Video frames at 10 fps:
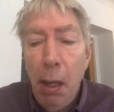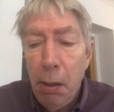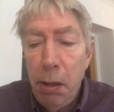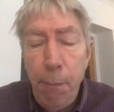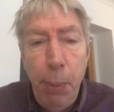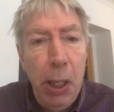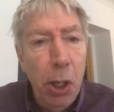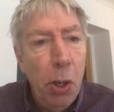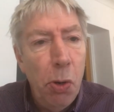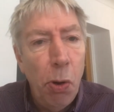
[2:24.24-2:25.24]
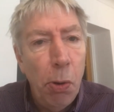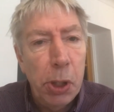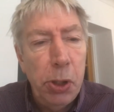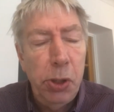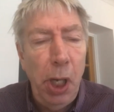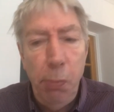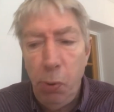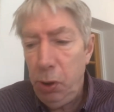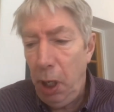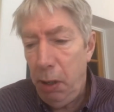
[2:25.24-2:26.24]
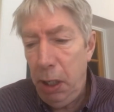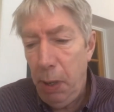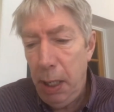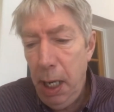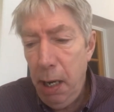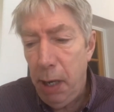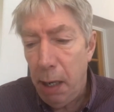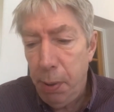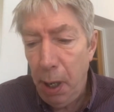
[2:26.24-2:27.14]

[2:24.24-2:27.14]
there've been an enormous, you say you wouldn't go anywhere near it,